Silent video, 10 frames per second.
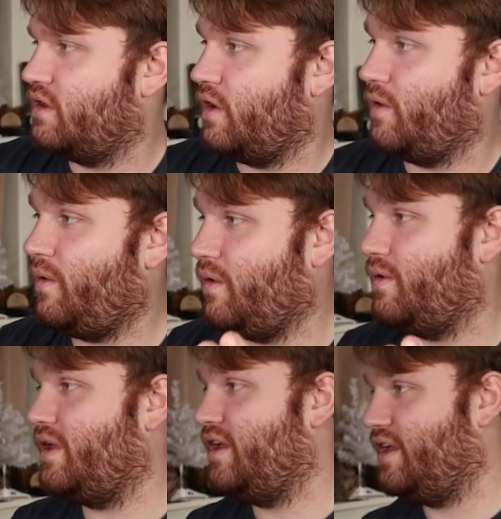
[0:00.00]

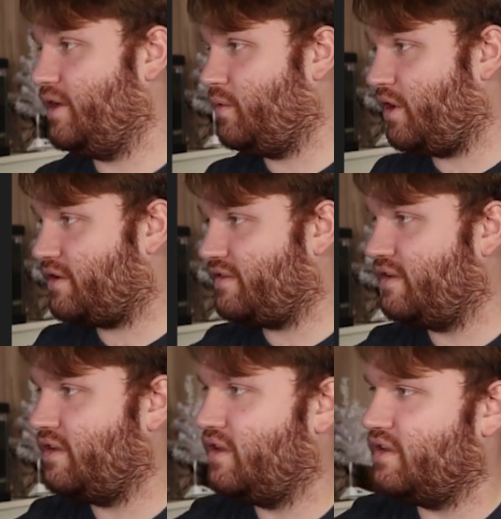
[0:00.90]
Ho-ho, it
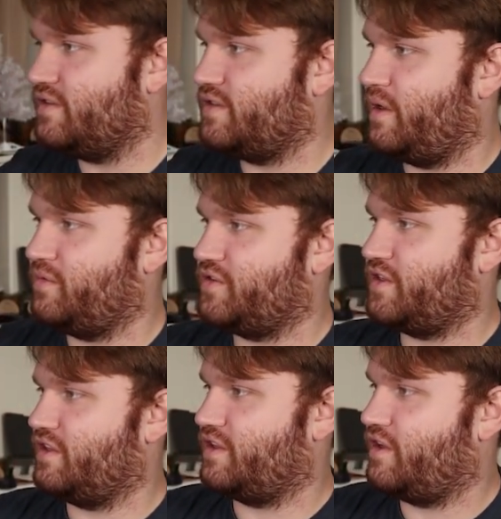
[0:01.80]
worked. So I'm just
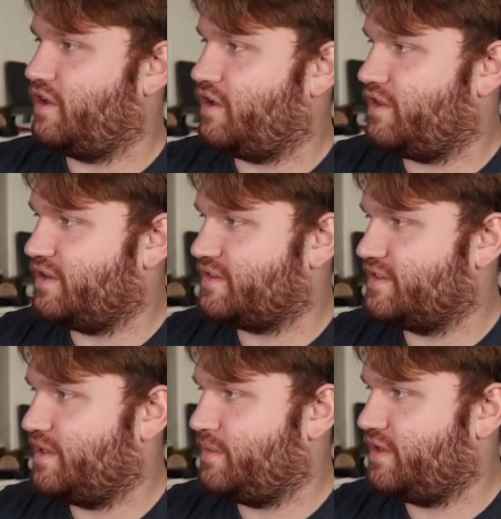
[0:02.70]
gonna call this
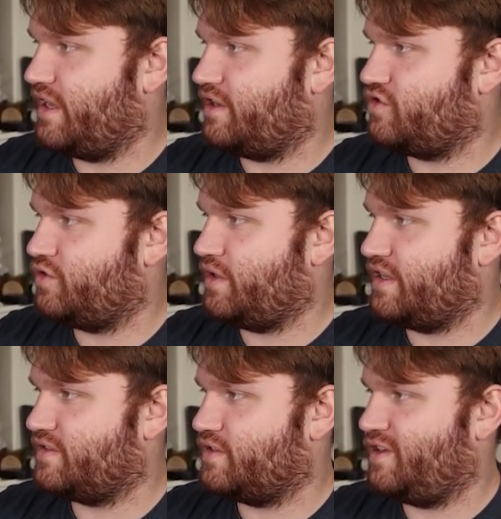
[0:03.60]
Zima data
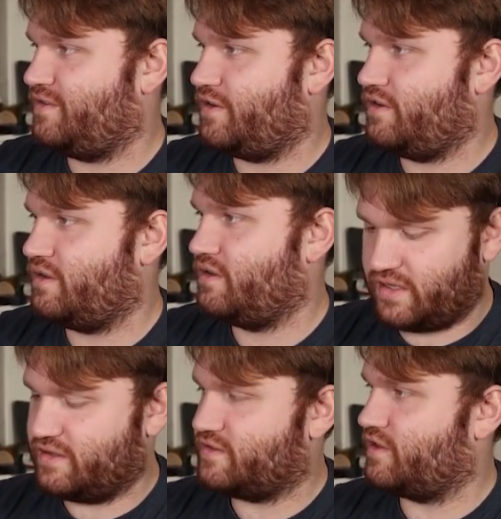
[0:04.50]
TrueNAS server,
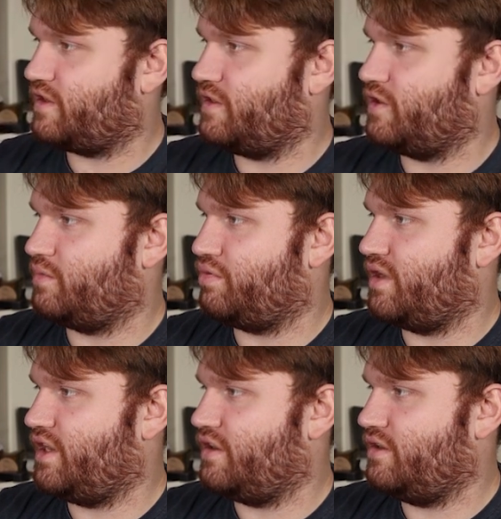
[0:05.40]
make this look a little
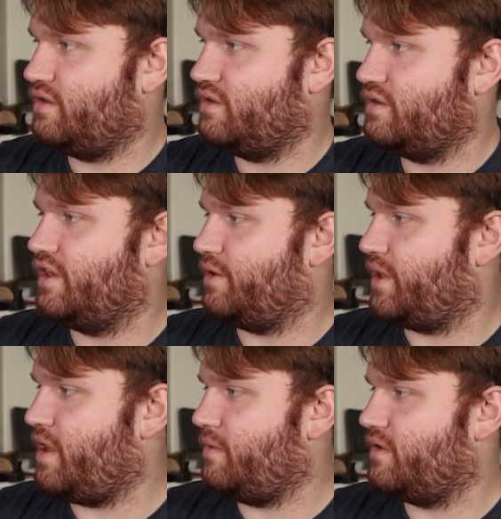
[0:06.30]
prettier. There
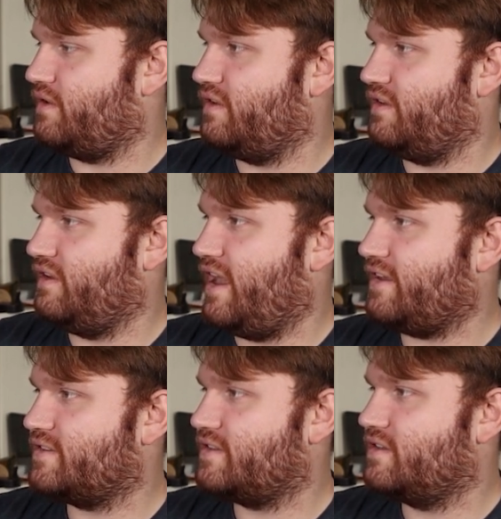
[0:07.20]
we go,
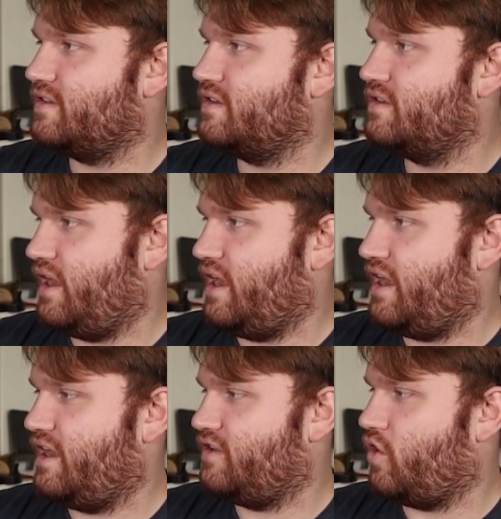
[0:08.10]
next.
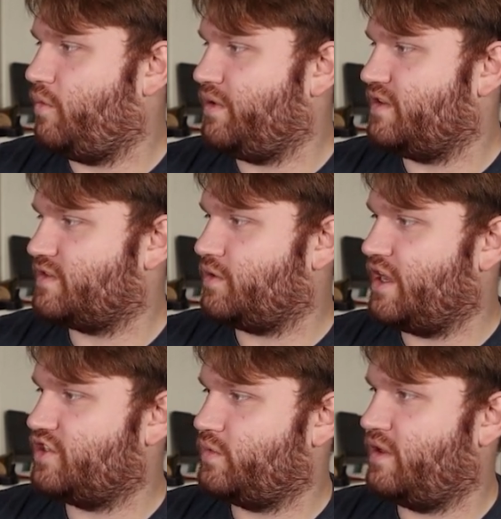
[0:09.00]
And open this
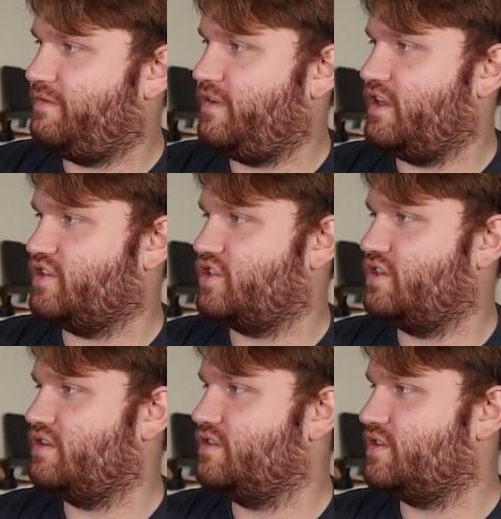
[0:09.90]
location when I finish.
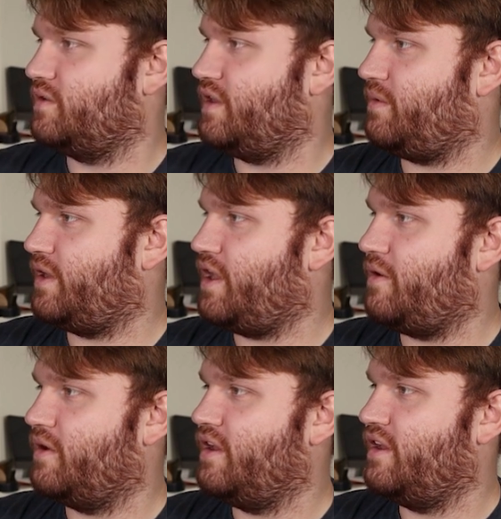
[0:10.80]
So there we
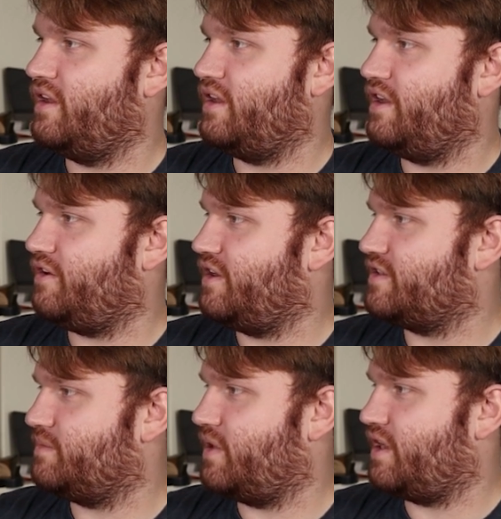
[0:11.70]
go. Here
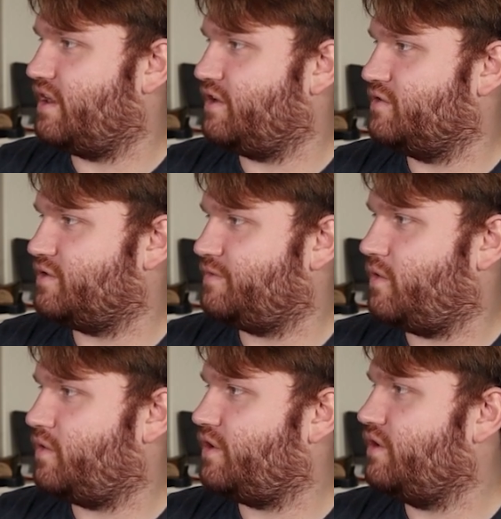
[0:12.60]
is my user
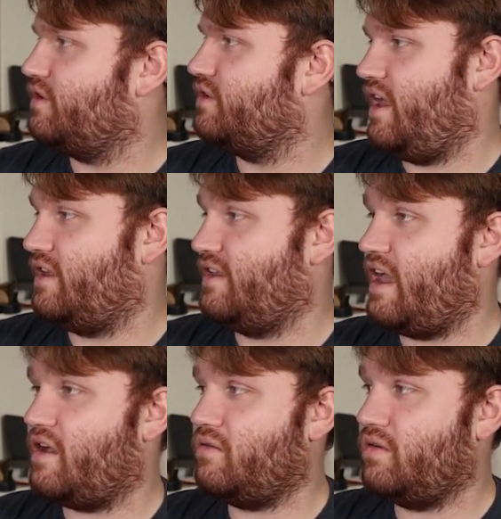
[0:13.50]
folder. And
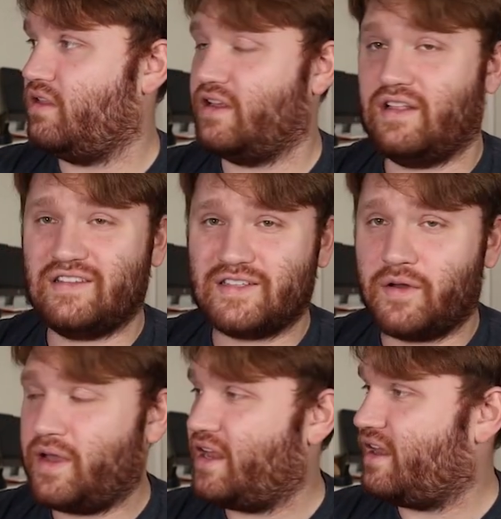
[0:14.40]
now let's
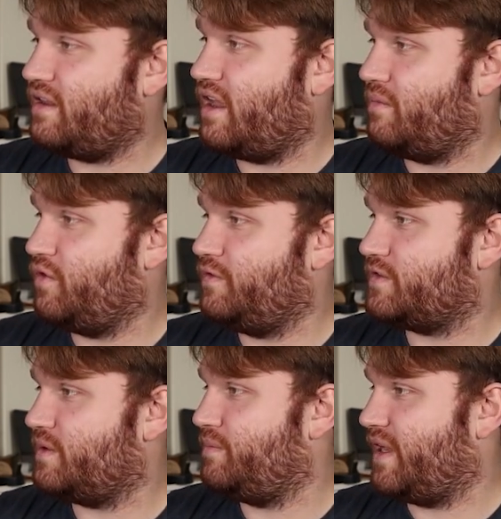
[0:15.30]
go ahead and uh, move
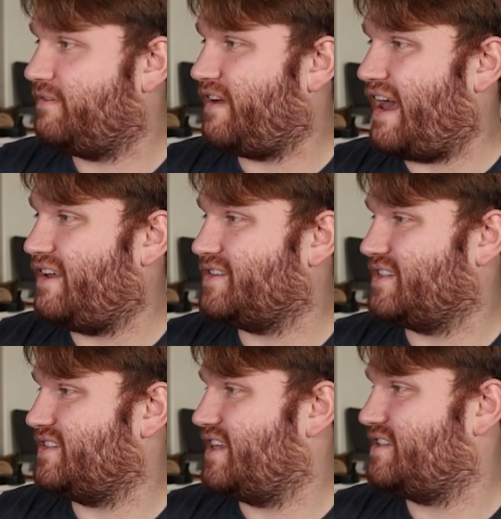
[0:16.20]
some big files
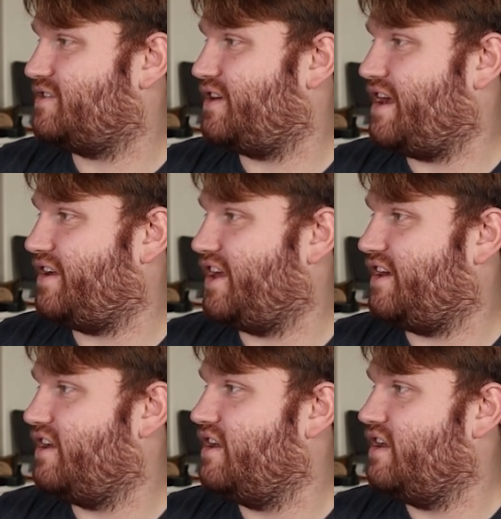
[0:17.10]
and test her out
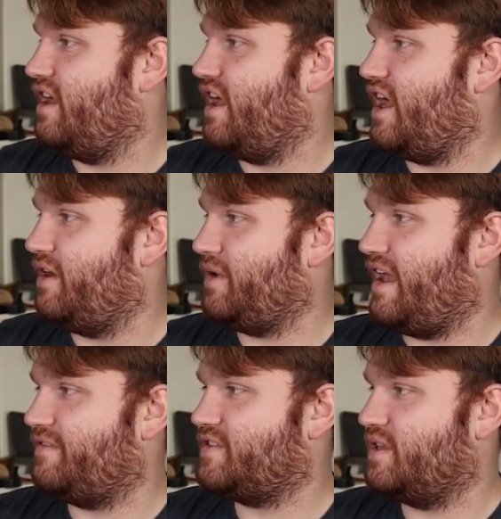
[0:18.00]
here. Uh, we
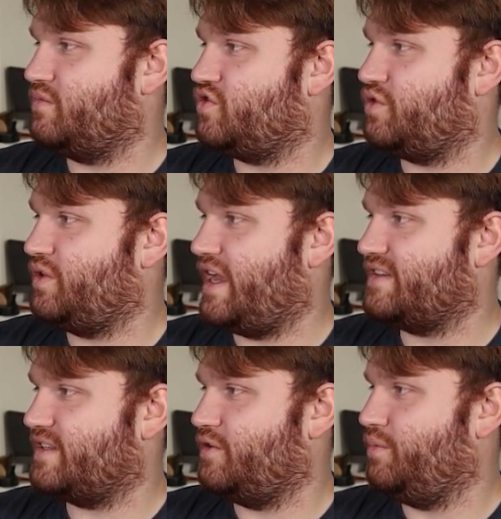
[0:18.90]
have some
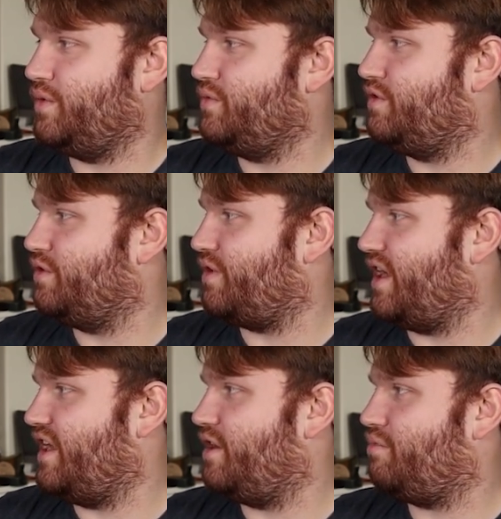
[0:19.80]
TrueNAS and Ubuntu
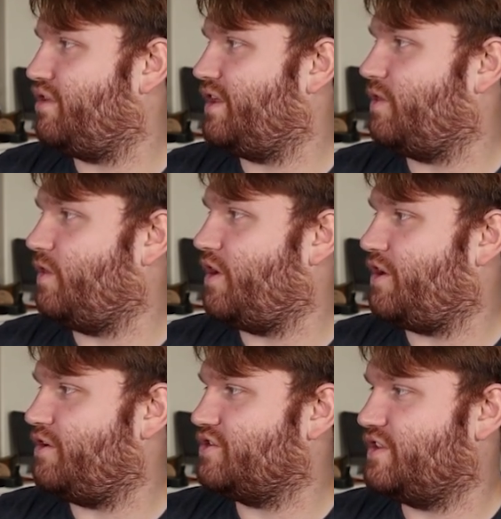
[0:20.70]
right here, pretty
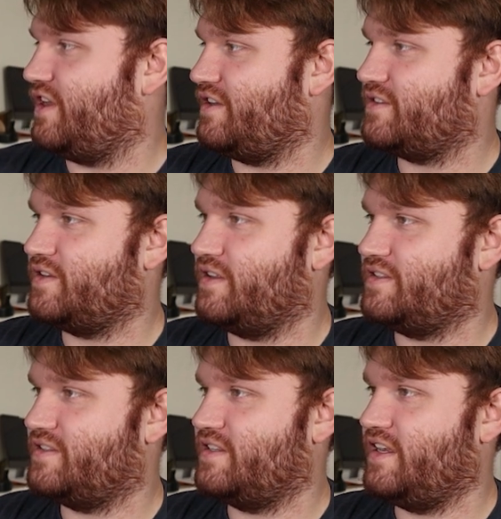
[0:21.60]
large things. So
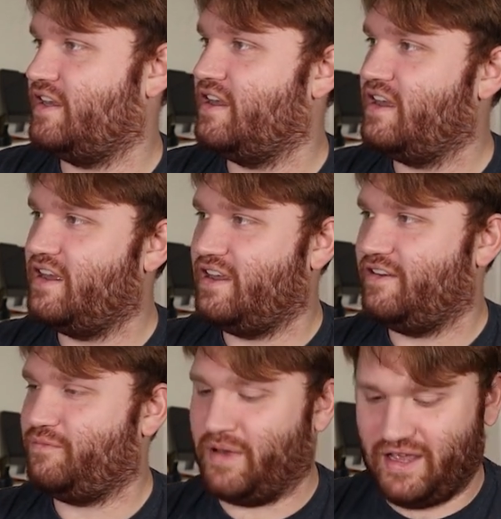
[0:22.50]
let's see
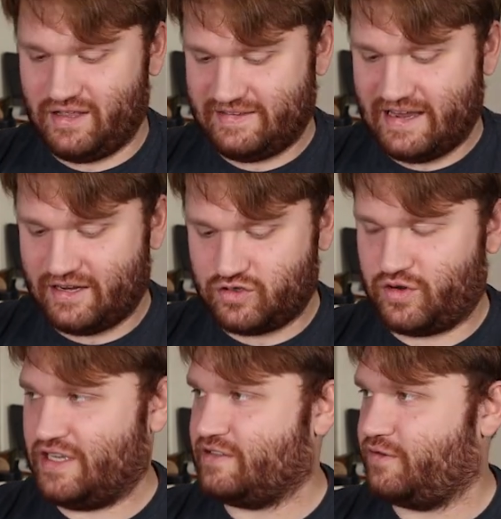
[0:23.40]
if my uh, data
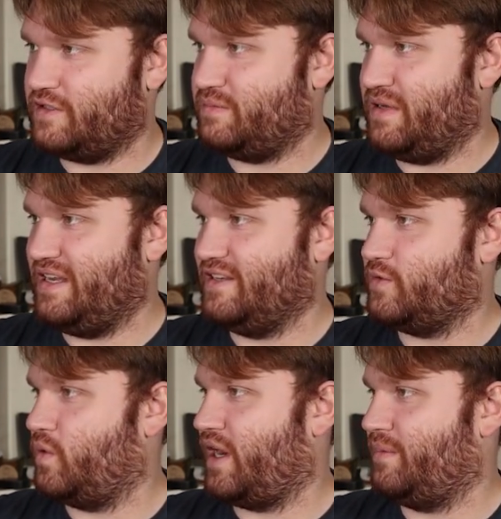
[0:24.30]
transfer speed
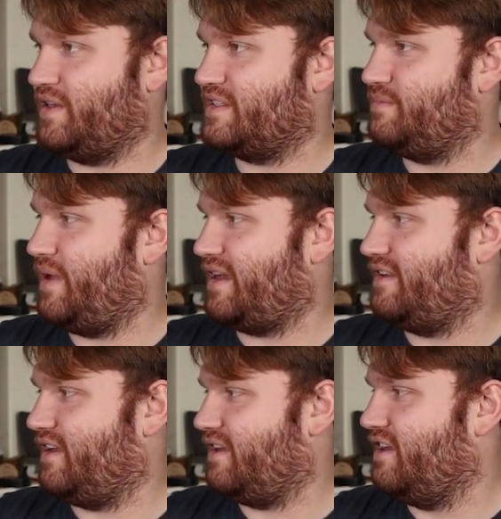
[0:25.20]
is what I'm
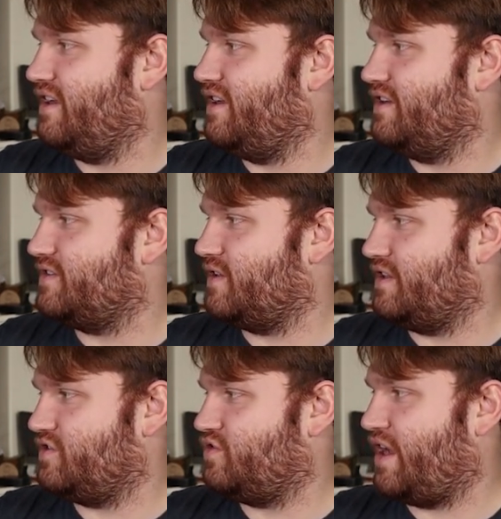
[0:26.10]
expecting. So
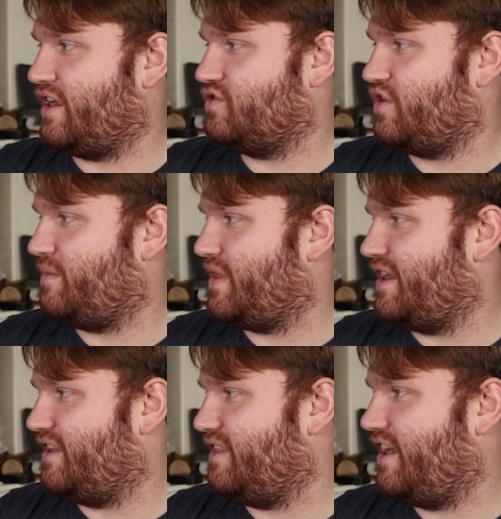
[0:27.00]
let's drag and drop
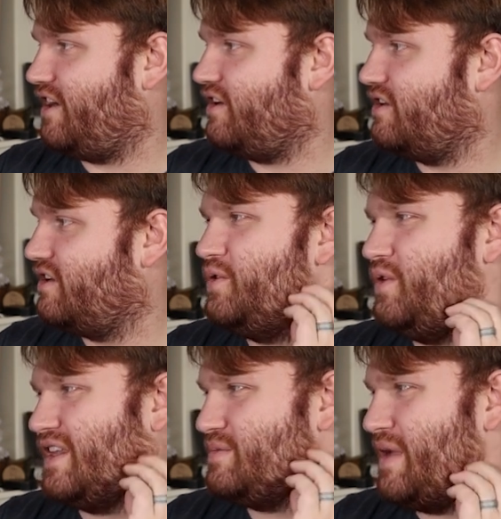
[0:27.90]
that in there.
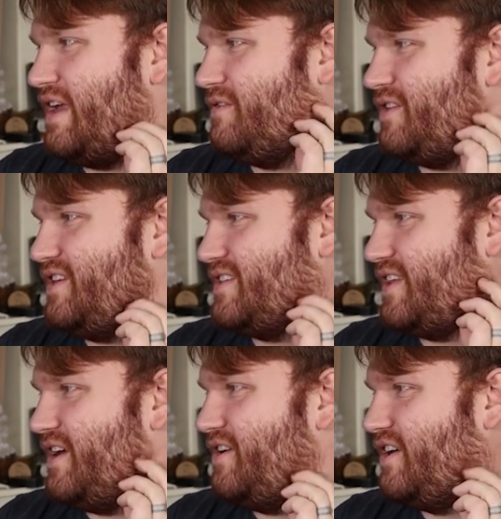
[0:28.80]
Ooh, that's painfully
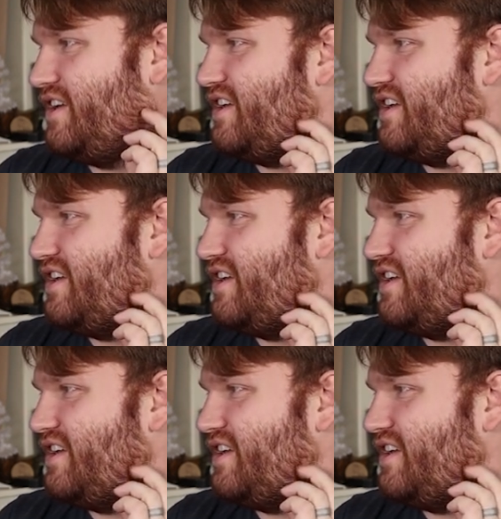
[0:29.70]
slow.